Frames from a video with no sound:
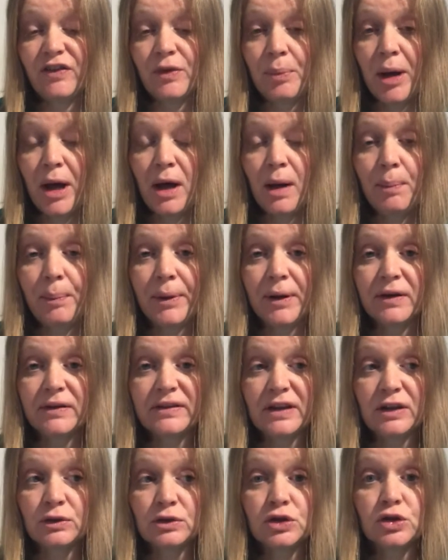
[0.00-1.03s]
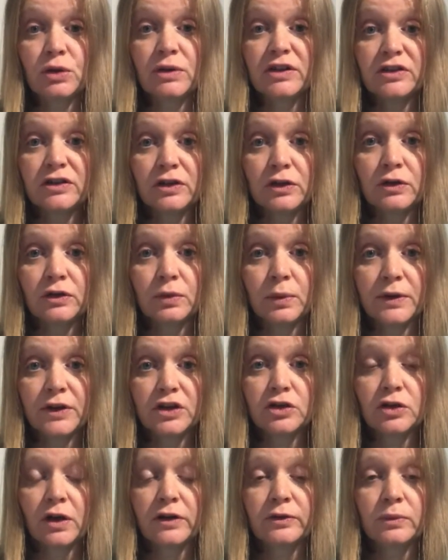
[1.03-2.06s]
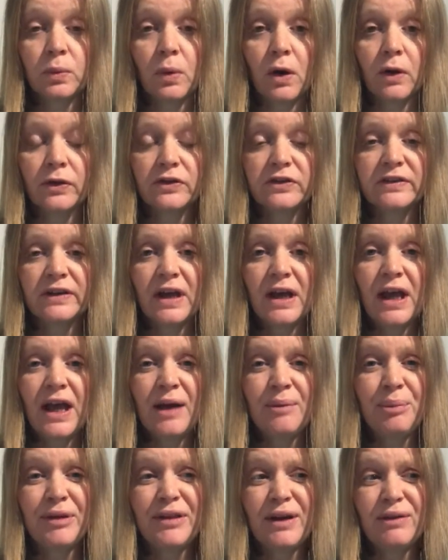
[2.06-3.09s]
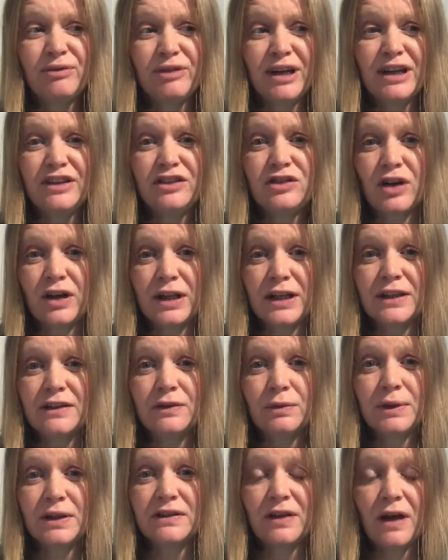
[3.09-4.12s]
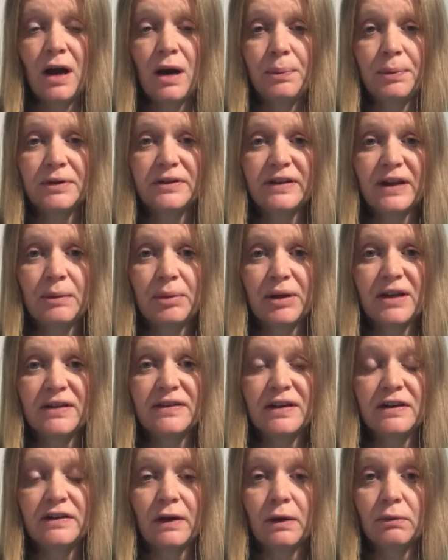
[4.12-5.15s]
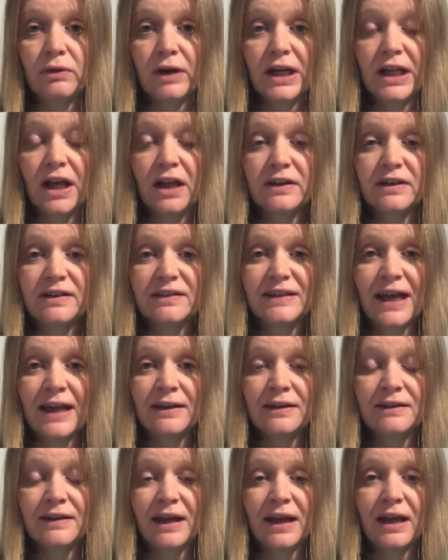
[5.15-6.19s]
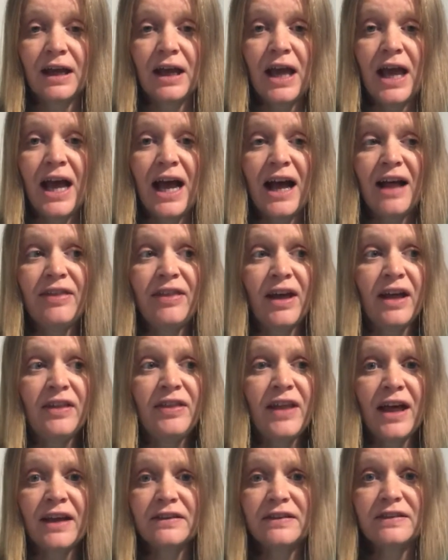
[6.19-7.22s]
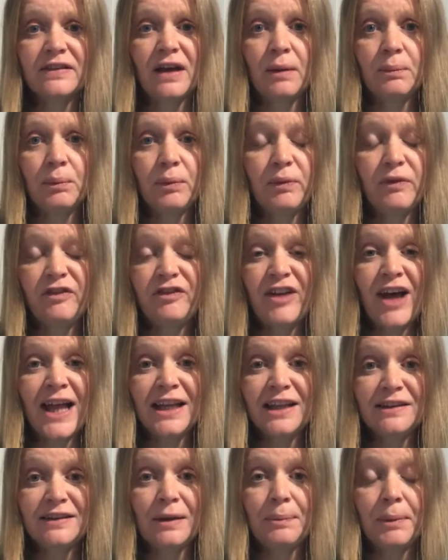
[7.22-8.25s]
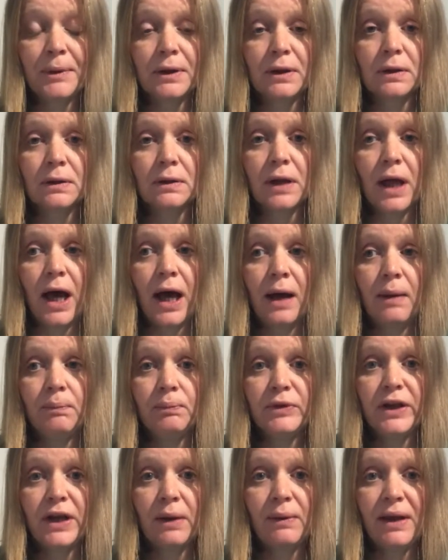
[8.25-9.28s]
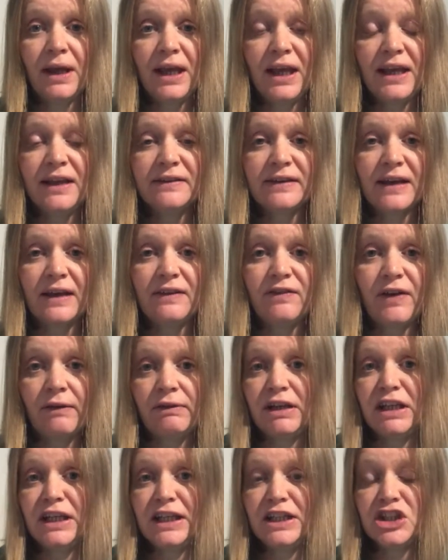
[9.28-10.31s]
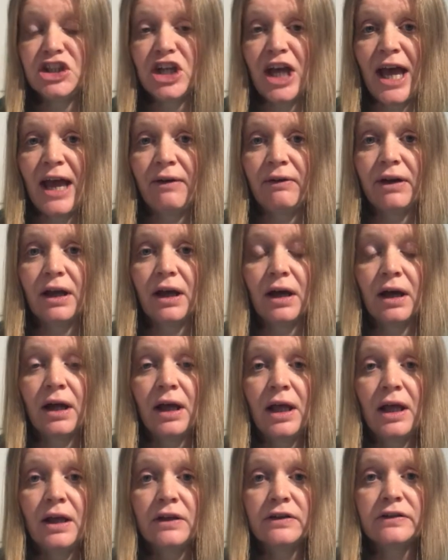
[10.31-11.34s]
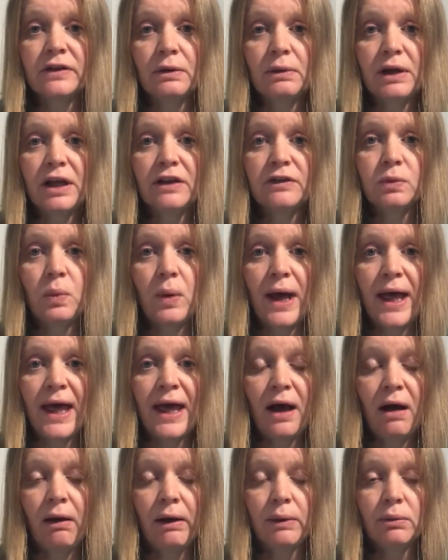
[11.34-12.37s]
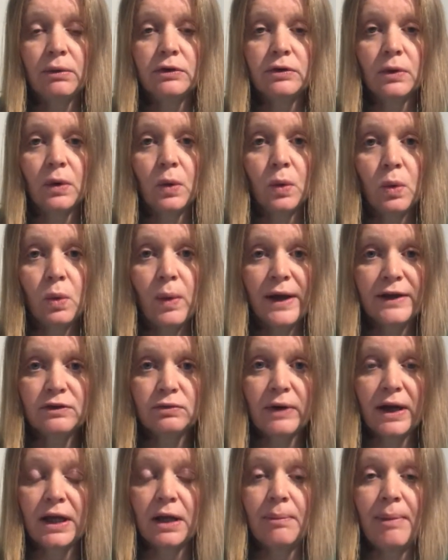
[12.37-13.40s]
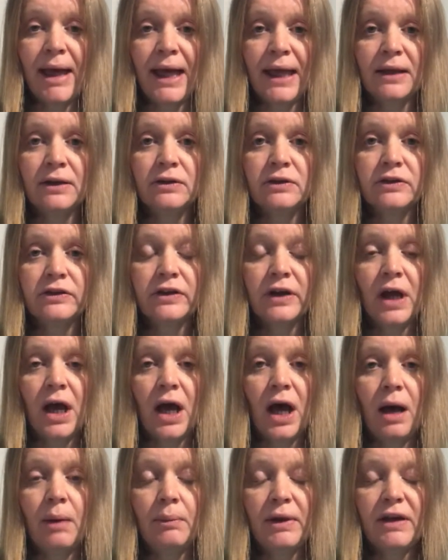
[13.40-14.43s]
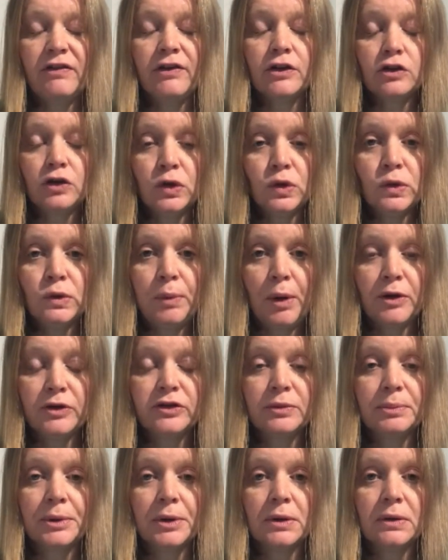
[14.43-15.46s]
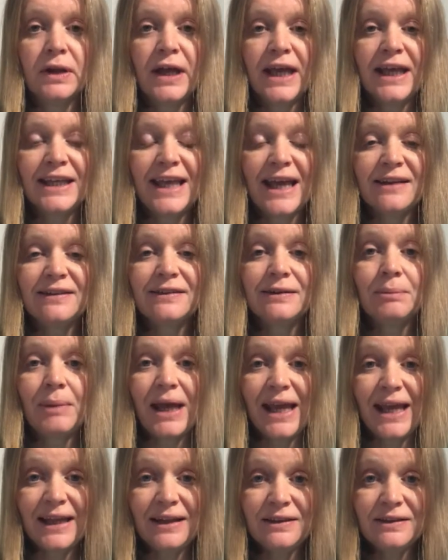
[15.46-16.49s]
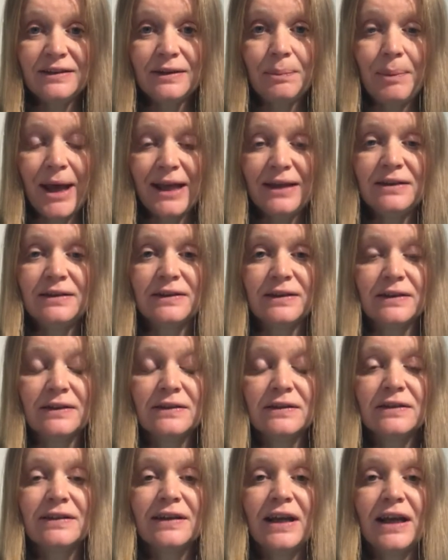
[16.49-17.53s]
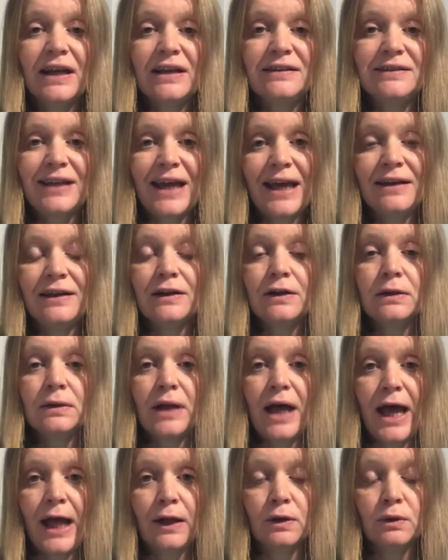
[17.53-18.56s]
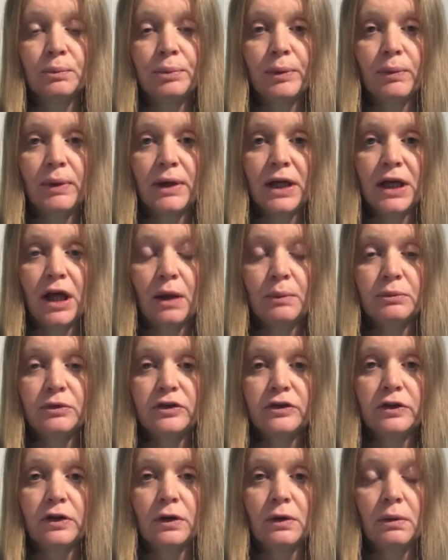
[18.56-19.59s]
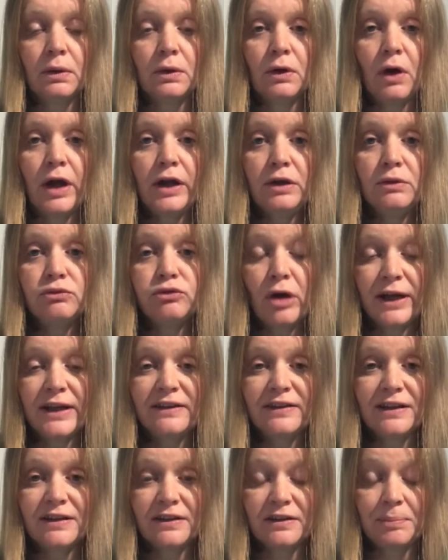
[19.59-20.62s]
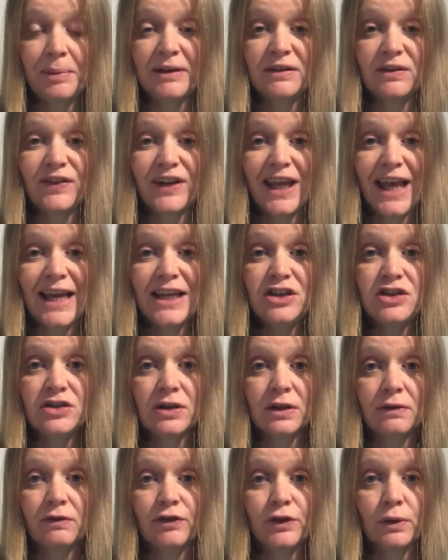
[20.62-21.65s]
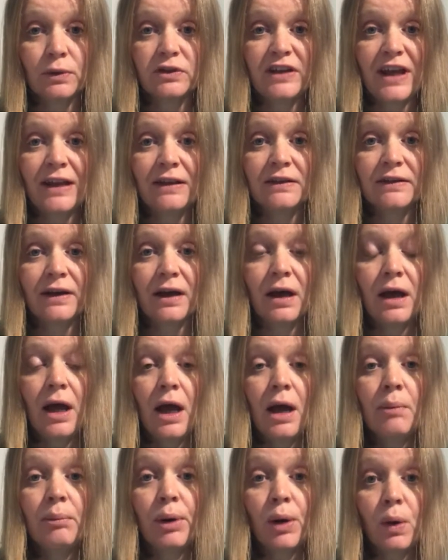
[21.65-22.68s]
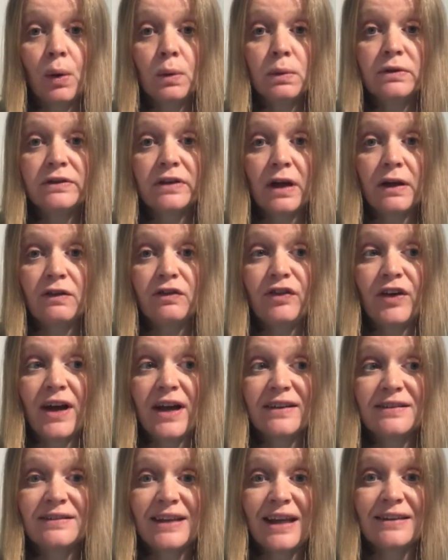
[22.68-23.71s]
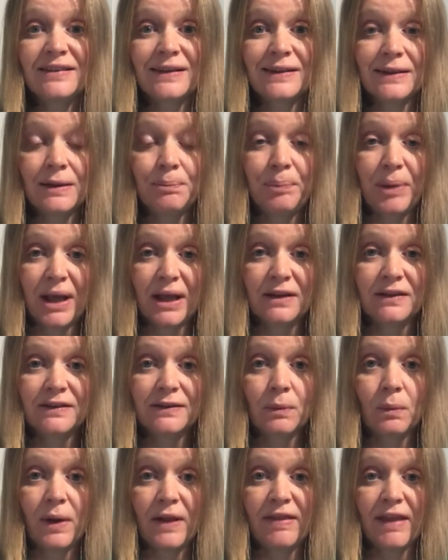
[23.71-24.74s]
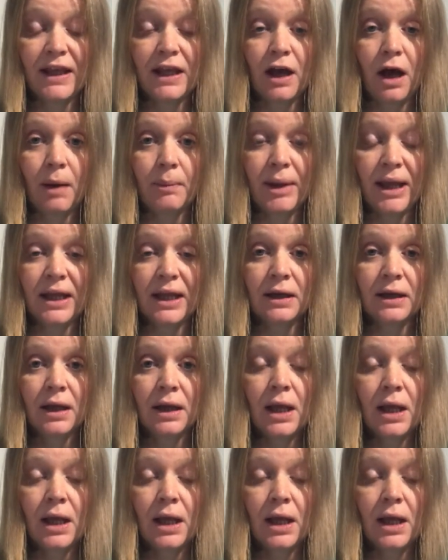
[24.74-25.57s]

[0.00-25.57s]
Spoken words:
for purpose. They're not sure it suits what the trust wants, but they're really struggling to interpret it because they don't really understand it. And that's fairly typical. It is a very niche area. So it's where I would always recommend, if at all possible, get some independent technical help when it comes to not only writing the specification for your tender, but also for assessing the bids when they come in.